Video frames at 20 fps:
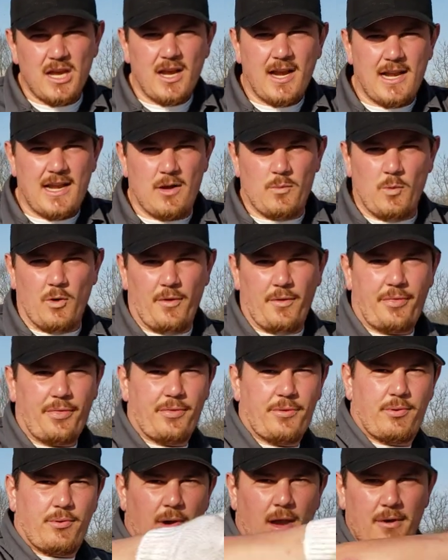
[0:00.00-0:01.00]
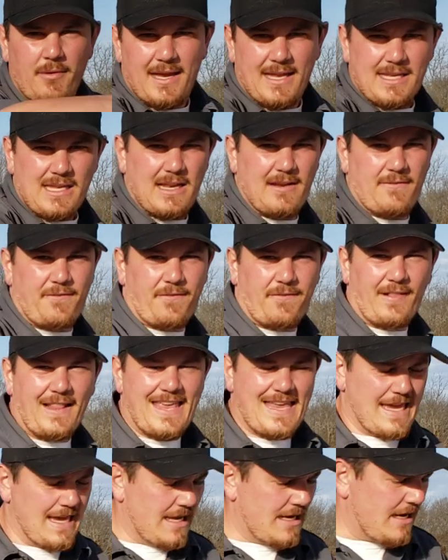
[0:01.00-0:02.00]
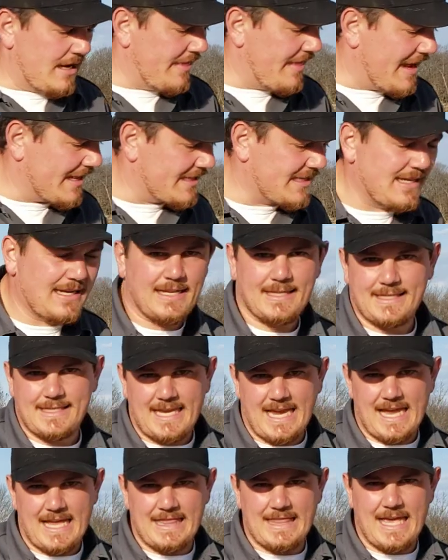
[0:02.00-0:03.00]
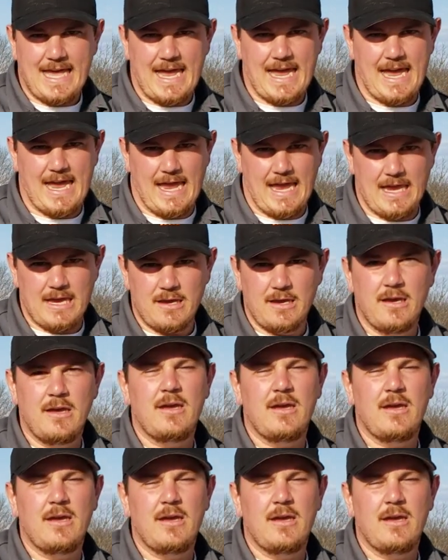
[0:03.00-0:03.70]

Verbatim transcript: and it will throw it and fling it, and that's going to ted the hay.